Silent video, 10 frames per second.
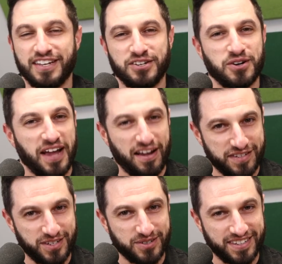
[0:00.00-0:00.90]
then you don't
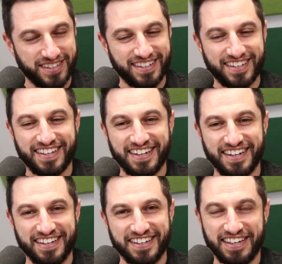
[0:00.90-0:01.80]
have to.
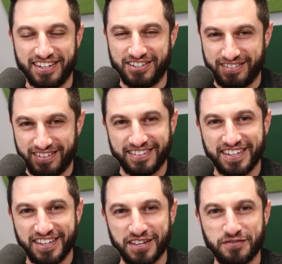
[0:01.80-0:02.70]
Uh, and
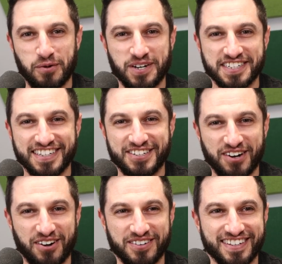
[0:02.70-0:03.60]
thanks for watching the
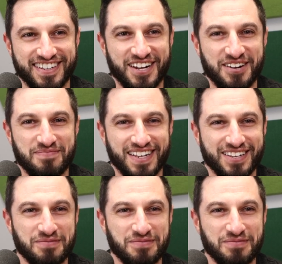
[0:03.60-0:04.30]
intro. Um,